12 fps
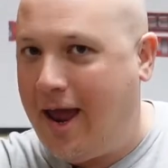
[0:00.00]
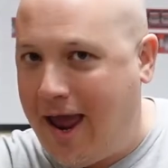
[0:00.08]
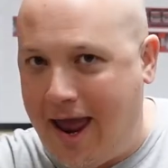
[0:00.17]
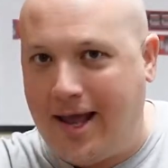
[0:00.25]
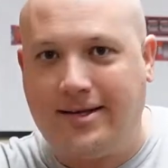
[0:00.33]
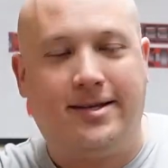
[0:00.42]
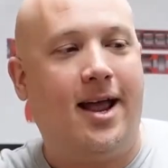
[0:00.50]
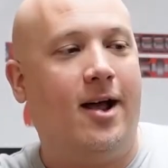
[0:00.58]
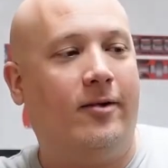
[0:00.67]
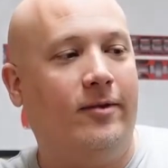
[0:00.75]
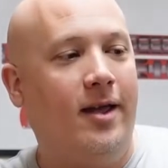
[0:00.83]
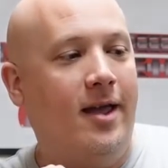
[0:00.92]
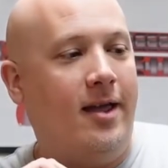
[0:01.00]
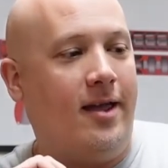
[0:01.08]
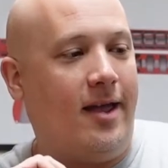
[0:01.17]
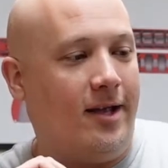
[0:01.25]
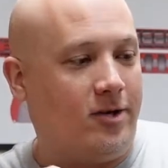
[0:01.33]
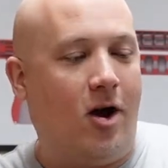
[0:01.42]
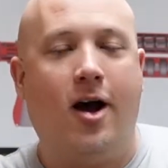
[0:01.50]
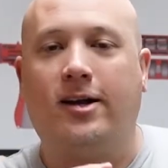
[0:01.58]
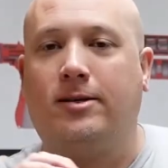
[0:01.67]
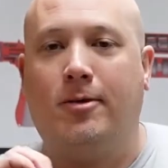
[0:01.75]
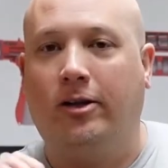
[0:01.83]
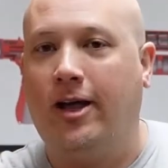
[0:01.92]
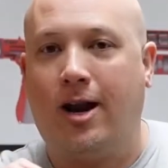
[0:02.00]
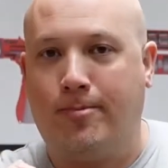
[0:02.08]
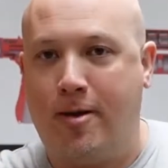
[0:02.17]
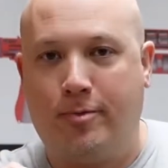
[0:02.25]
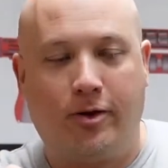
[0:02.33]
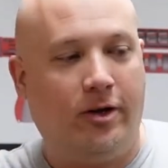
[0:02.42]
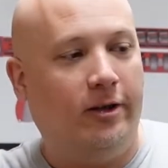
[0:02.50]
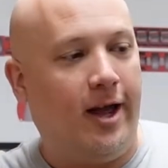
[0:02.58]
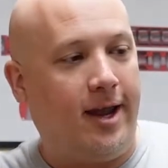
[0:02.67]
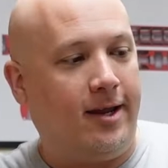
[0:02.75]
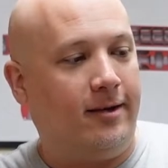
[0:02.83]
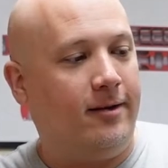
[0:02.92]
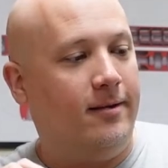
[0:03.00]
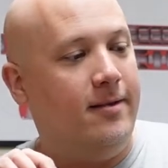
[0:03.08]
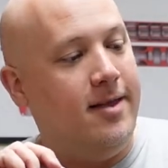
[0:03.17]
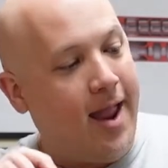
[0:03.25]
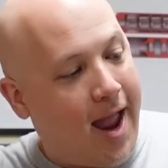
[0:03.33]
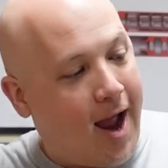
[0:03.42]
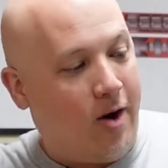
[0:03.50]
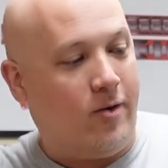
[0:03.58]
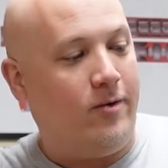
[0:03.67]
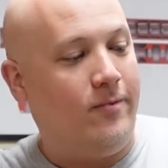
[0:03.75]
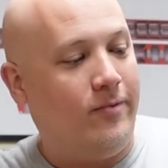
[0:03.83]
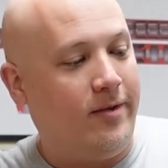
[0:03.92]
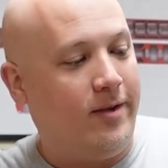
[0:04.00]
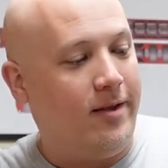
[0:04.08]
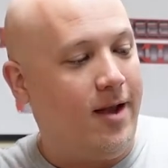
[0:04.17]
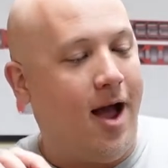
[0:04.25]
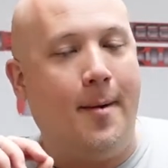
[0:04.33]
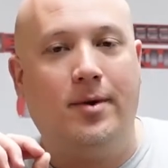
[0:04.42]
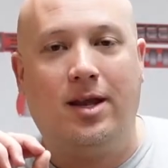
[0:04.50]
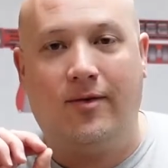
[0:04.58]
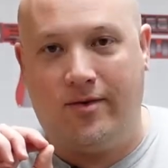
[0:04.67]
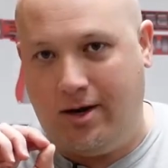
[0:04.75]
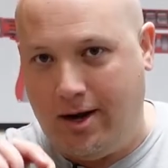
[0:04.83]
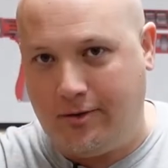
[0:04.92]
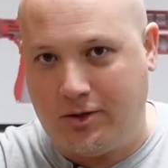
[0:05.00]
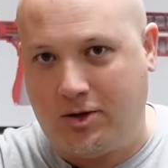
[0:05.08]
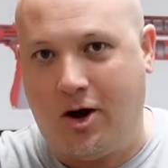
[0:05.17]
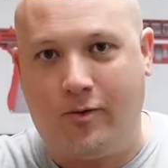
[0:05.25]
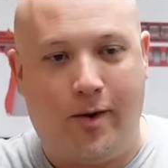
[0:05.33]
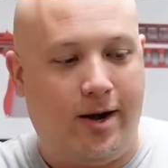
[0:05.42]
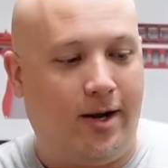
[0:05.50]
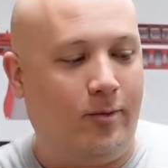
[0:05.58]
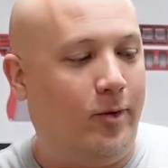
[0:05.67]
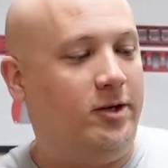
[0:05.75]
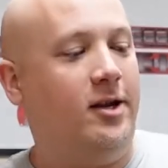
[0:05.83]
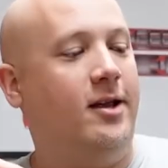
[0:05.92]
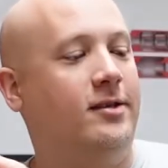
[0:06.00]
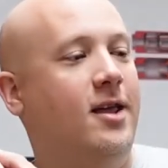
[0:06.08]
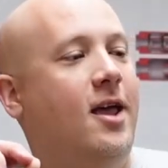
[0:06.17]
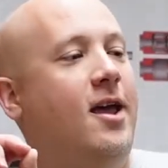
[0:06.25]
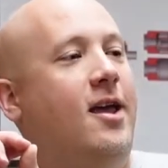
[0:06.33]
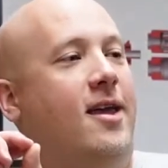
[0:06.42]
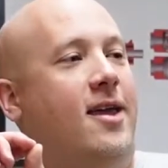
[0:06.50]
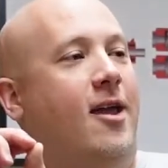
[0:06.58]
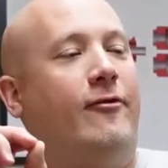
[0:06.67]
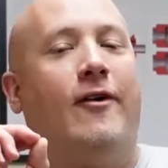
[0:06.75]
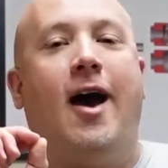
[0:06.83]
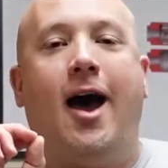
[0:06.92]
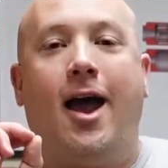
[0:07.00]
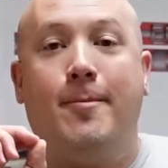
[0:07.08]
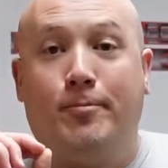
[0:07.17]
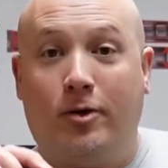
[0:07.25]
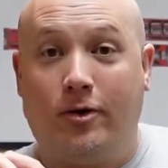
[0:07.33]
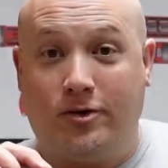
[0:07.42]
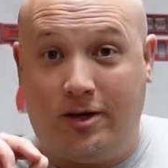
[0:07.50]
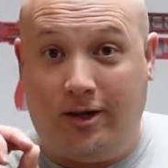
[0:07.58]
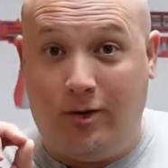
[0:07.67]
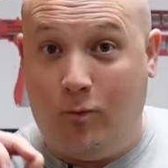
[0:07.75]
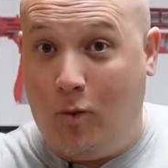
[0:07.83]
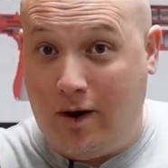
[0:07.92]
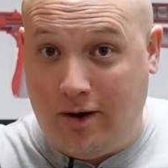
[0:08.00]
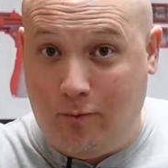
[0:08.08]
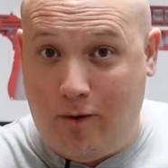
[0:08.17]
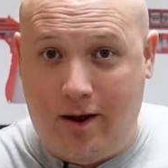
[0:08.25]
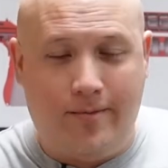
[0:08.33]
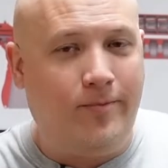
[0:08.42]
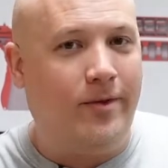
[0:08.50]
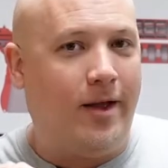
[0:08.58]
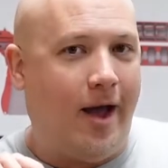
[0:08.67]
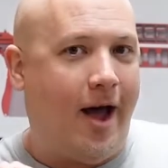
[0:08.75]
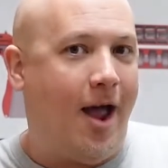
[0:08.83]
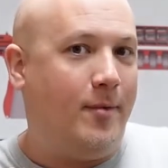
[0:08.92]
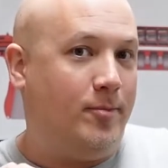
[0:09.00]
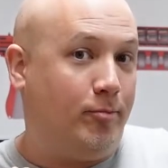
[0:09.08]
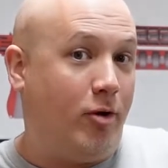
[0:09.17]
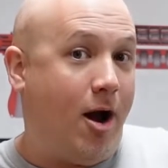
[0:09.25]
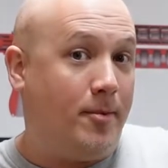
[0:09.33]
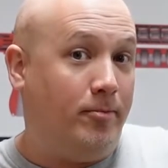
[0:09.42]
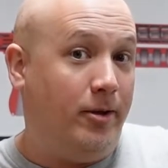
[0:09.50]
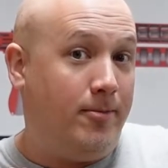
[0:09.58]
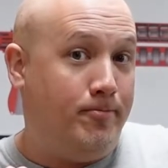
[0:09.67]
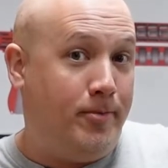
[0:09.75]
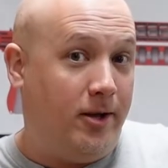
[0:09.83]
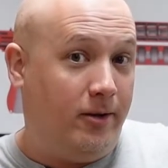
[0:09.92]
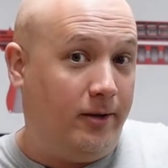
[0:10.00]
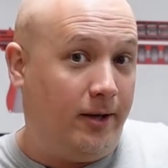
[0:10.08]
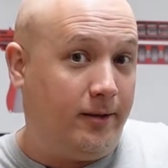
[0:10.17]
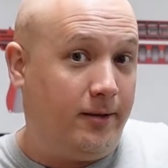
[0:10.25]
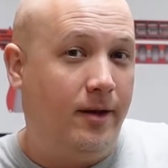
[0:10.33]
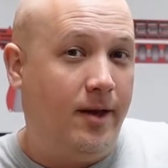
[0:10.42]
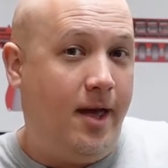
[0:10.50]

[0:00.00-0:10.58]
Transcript: Hands down, it's awesome. A lot of people are gonna like it. Now, I'm gonna give it another star rating, which is if I personally wanted one, I would probably build it.